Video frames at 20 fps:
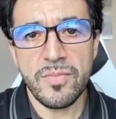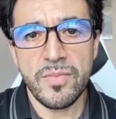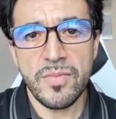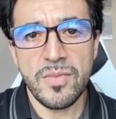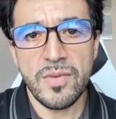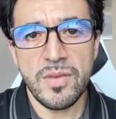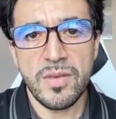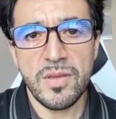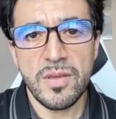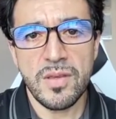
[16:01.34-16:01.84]

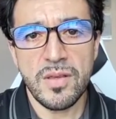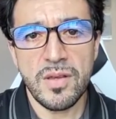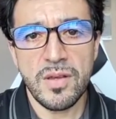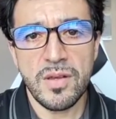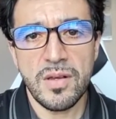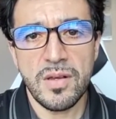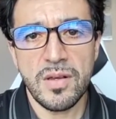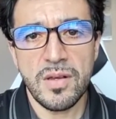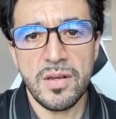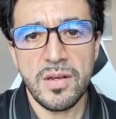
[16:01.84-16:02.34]

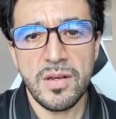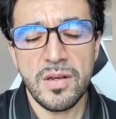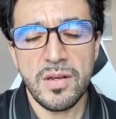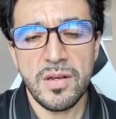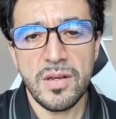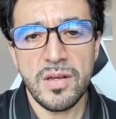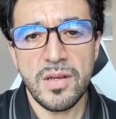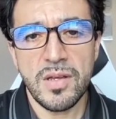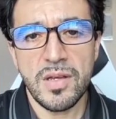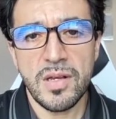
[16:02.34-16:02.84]

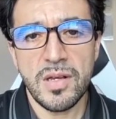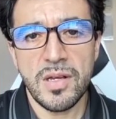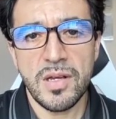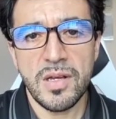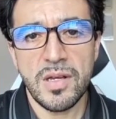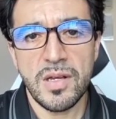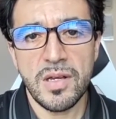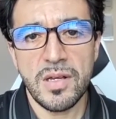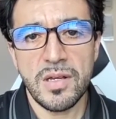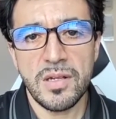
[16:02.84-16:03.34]

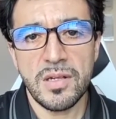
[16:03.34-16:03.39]
(no one is talking)